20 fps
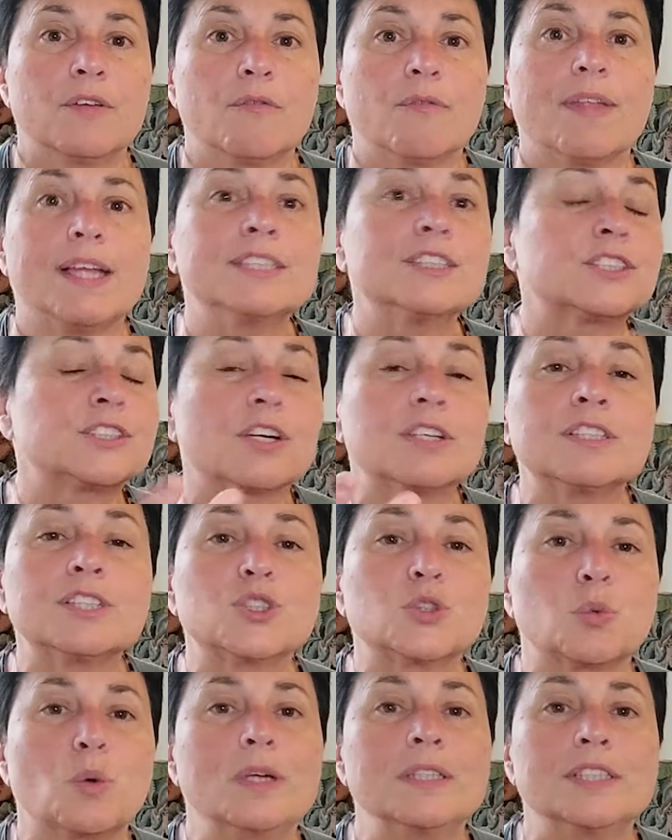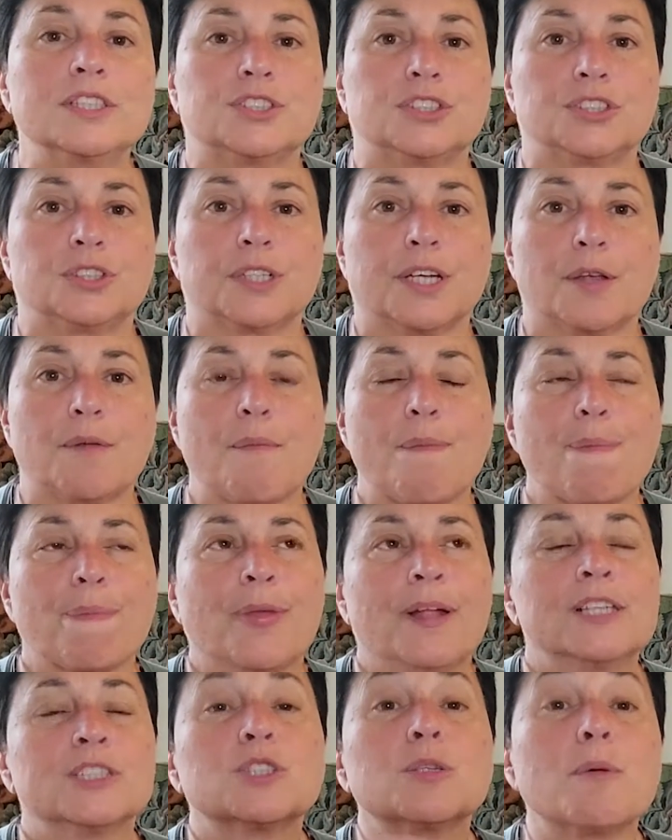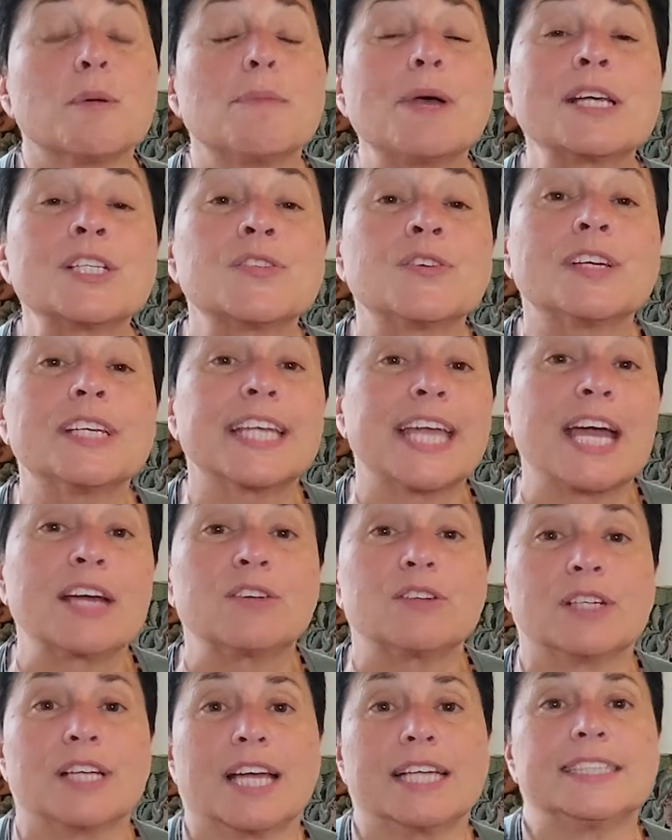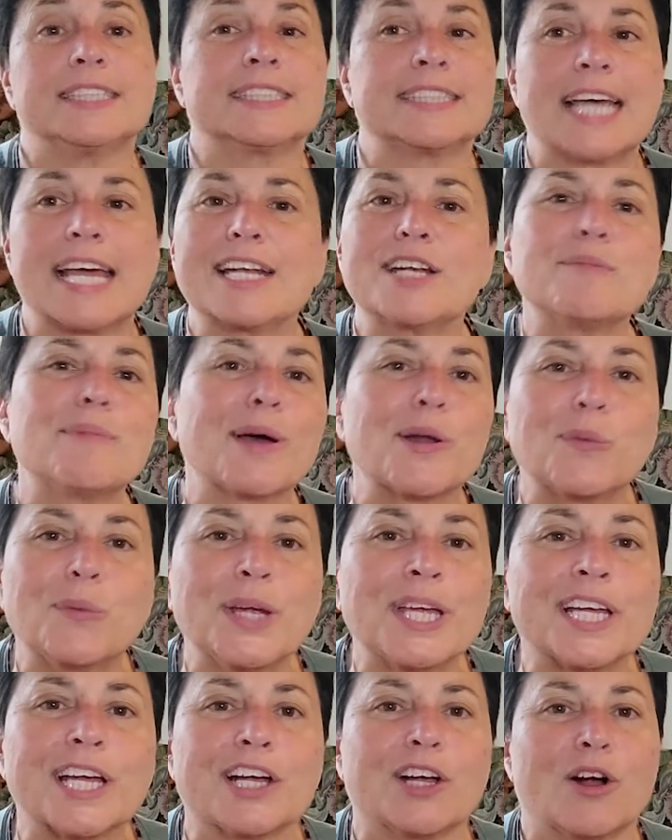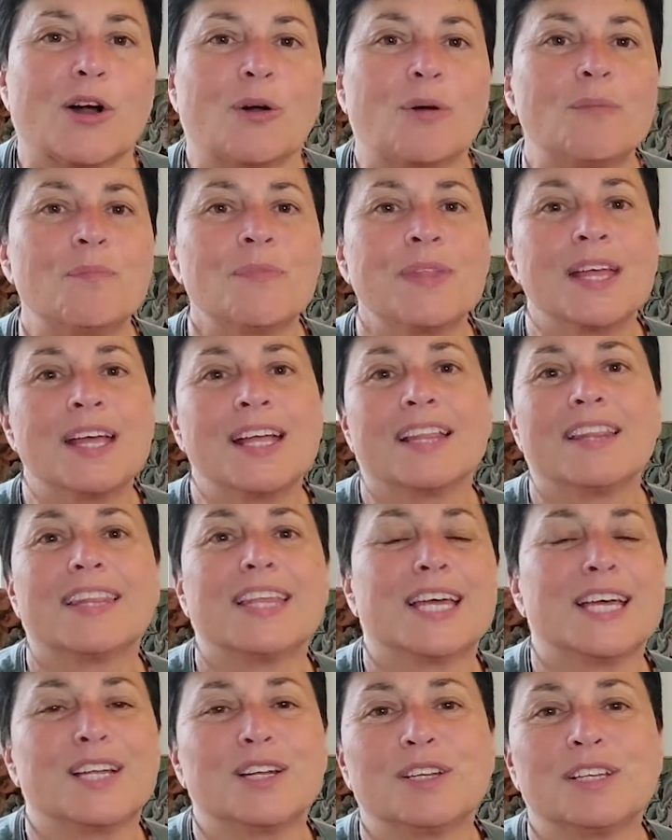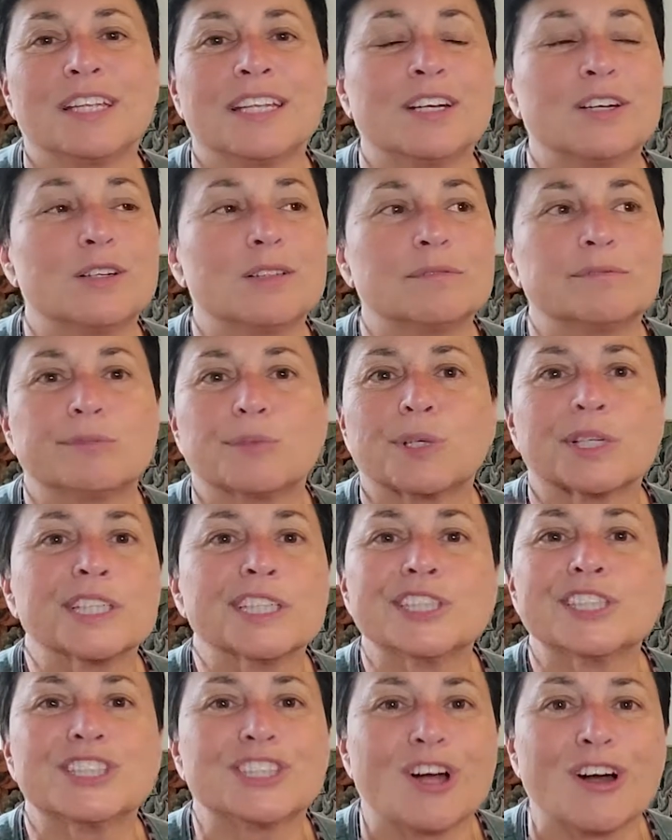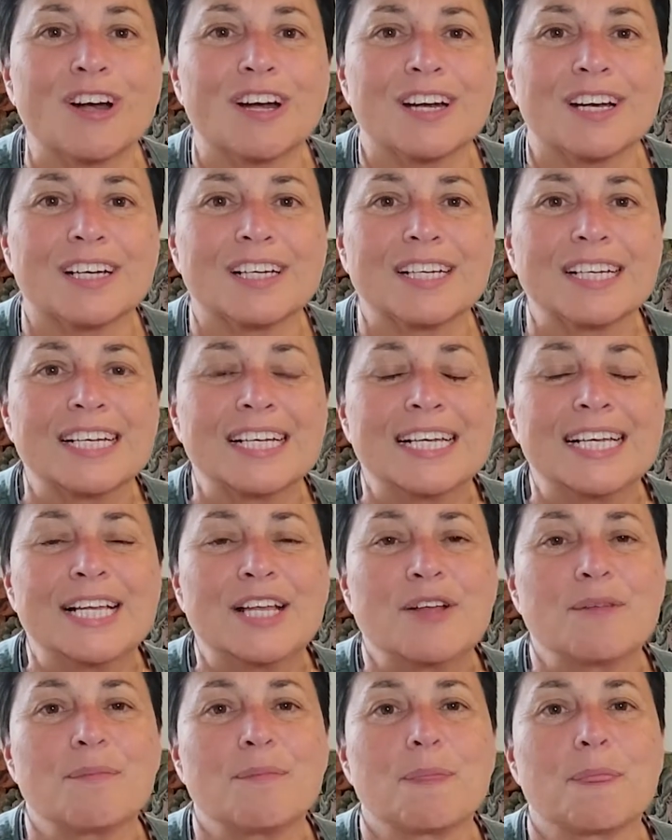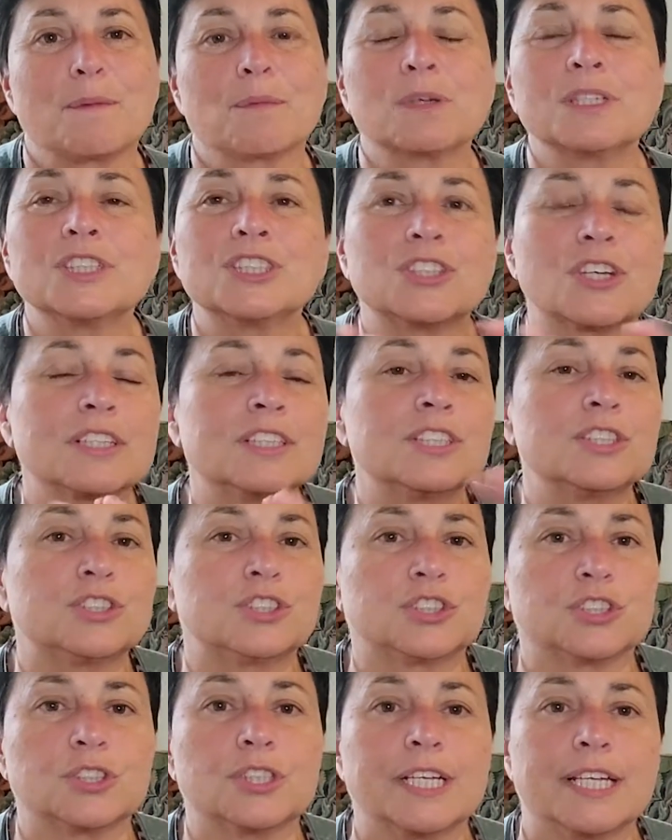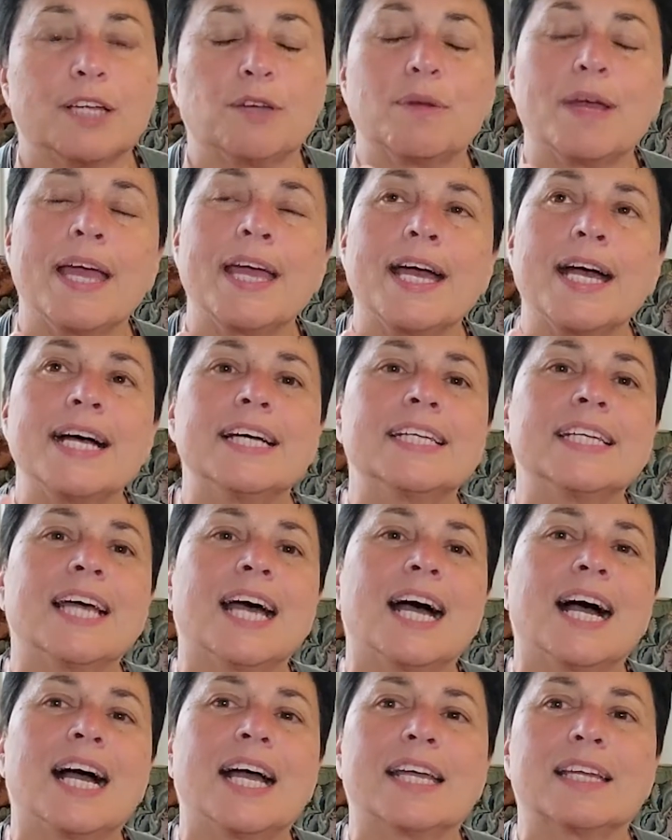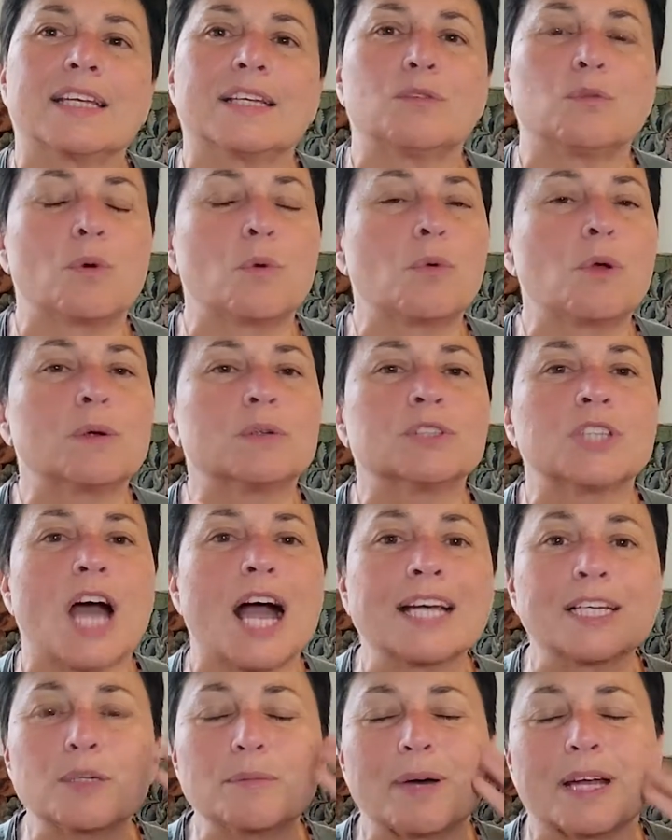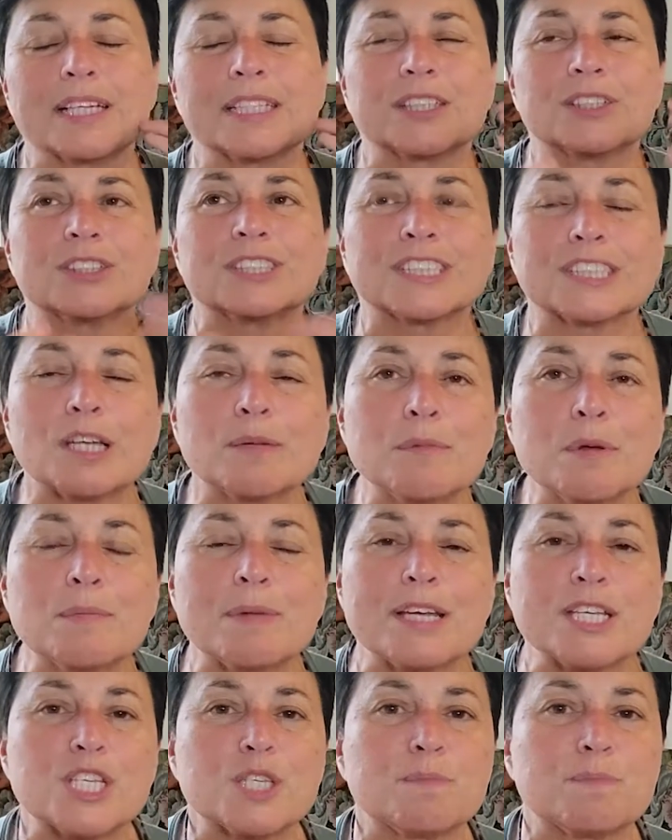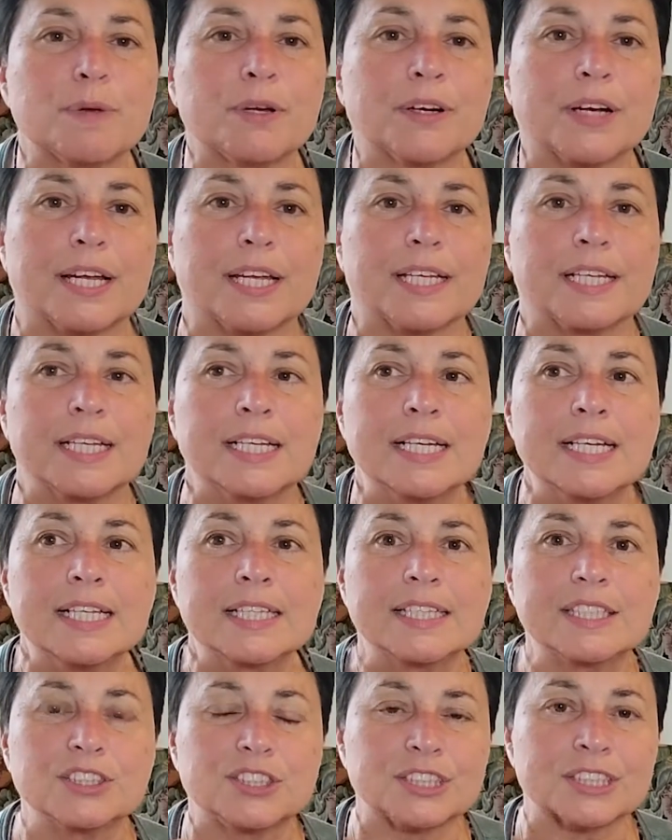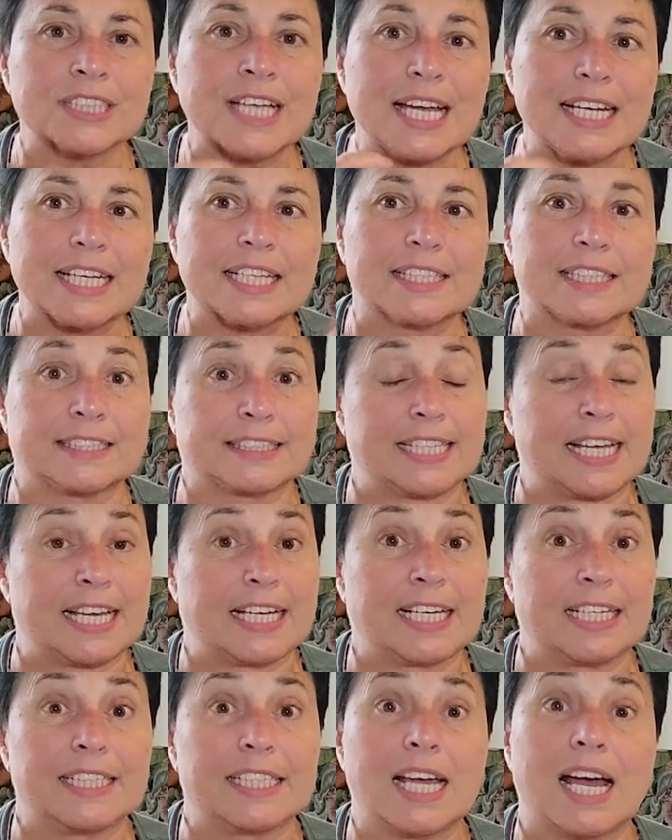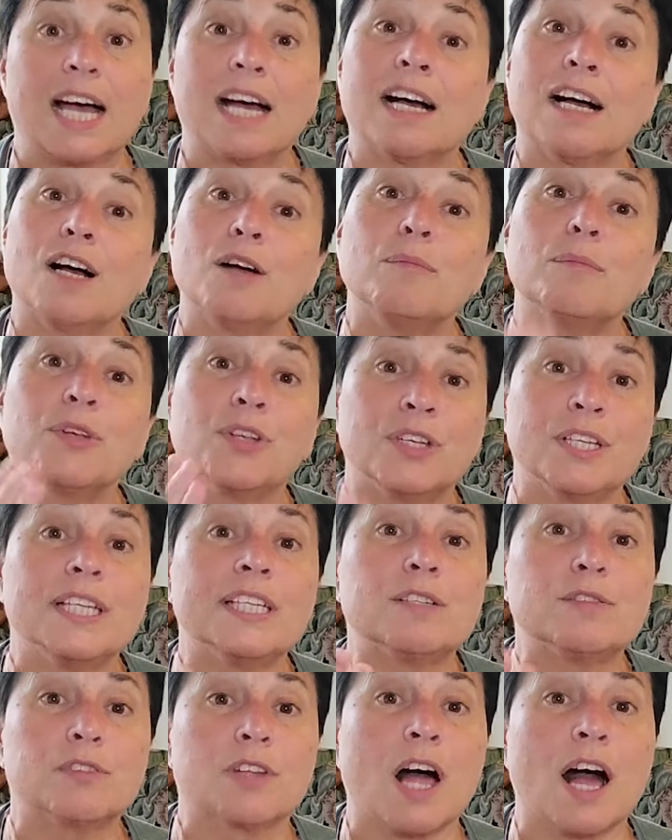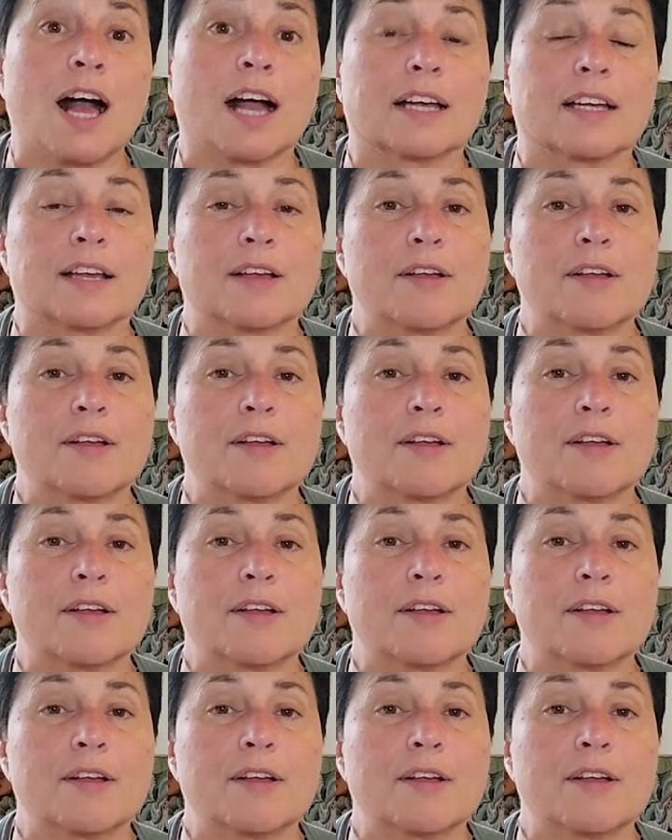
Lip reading: and start this wellness journey. So my best friend Kendra and I decided about a week ago that, we're going to start. We're going to start this journey. And when we were talking about it, there's something in my spirit that just kind of said, you need to vlog.